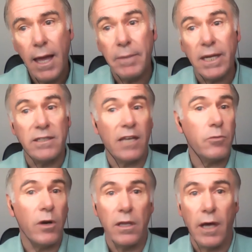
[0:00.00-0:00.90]
Because that's
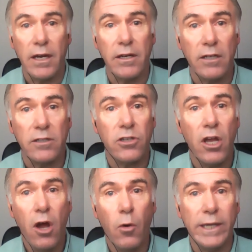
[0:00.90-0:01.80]
where a lot of doctors
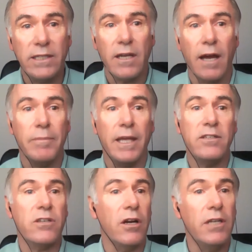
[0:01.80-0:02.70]
waste time. They
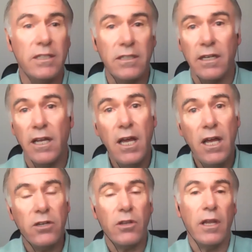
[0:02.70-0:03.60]
start listening
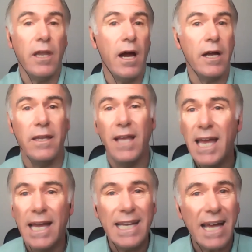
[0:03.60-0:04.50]
to the lung, and
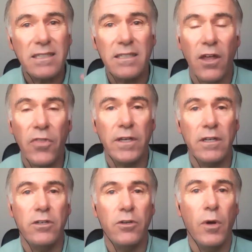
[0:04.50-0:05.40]
it has nothing
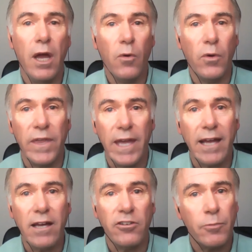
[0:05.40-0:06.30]
to do with the
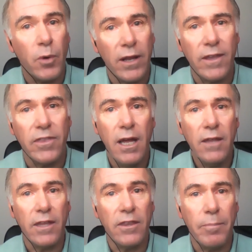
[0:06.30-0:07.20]
ankle sprain
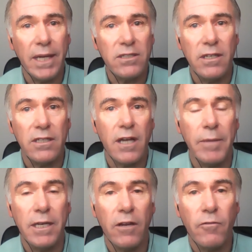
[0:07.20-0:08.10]
that the patient is
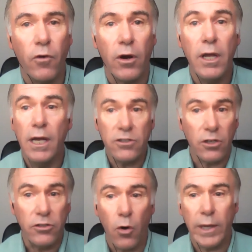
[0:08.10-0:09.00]
coming in for. So
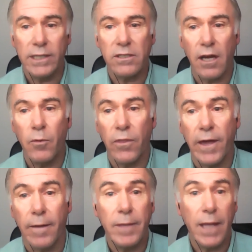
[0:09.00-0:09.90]
don't waste time with
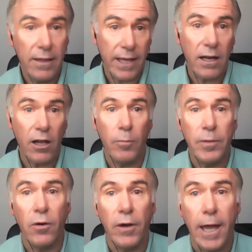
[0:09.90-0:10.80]
that. That'll help
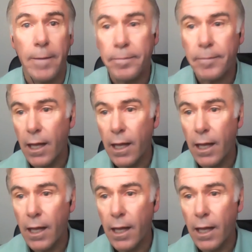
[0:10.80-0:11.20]
you, okay?